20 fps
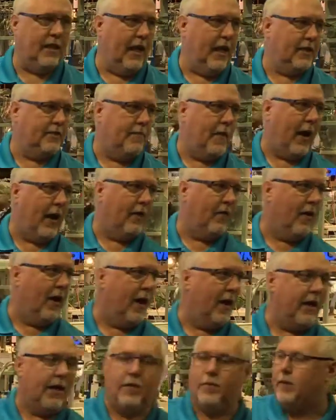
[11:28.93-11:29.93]
the next bag
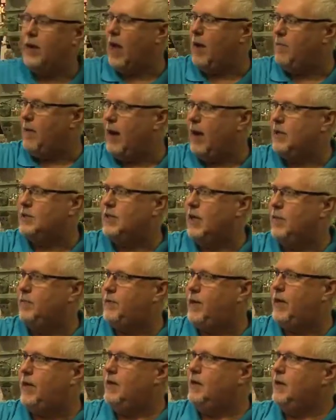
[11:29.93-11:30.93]
ready. When that bag's
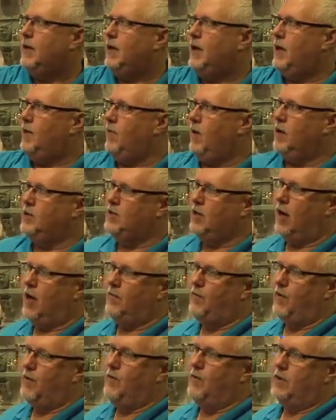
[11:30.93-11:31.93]
empty, he runs it
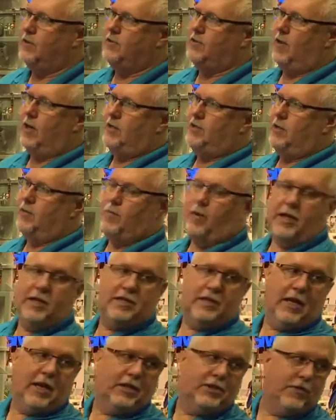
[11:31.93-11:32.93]
off over this direction,
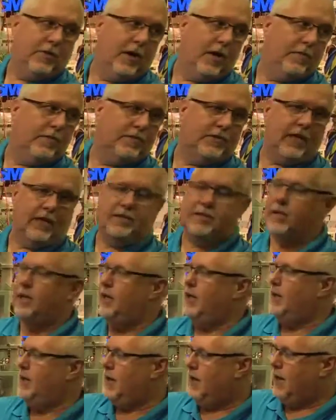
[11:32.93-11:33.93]
brings the next one up, sets it
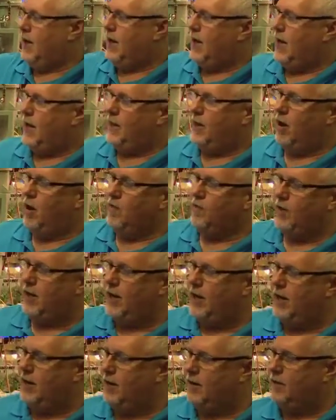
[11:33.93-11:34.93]
in. And then over
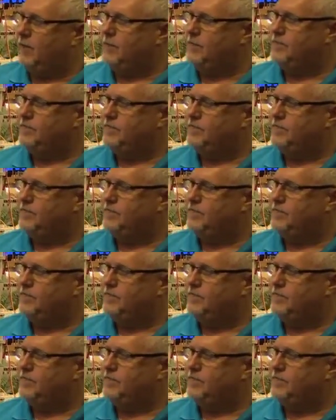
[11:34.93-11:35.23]
here,